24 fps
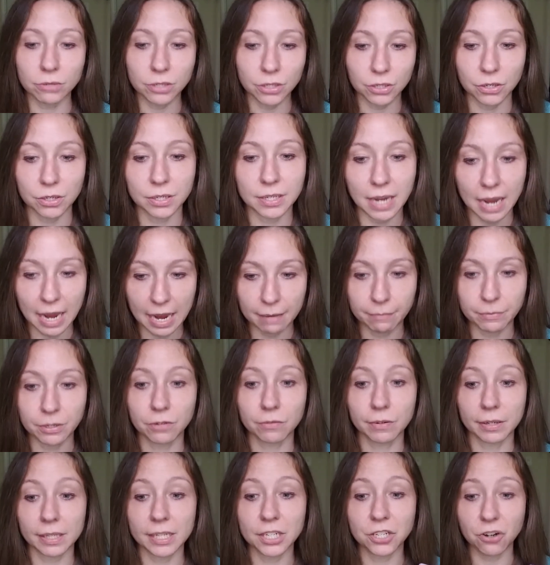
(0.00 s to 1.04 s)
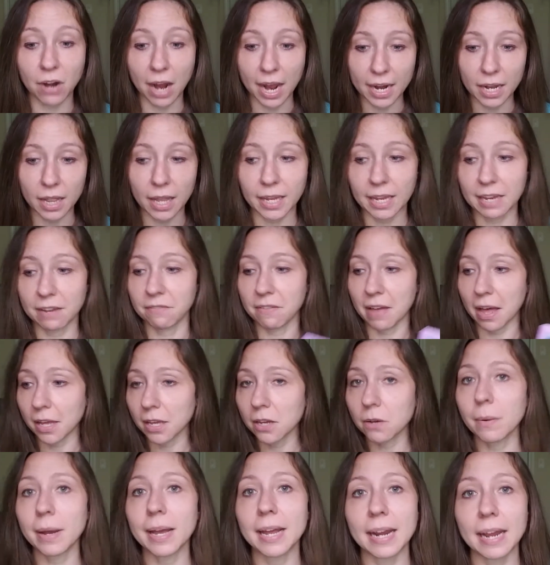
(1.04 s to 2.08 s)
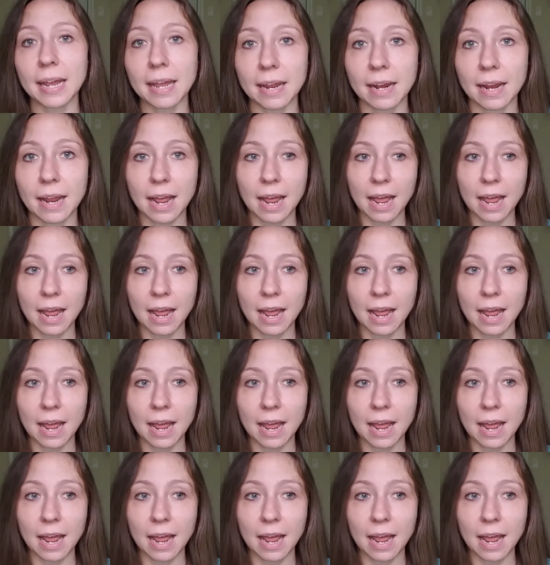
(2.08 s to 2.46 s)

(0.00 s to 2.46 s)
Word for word: a good time to really try to like evaluate it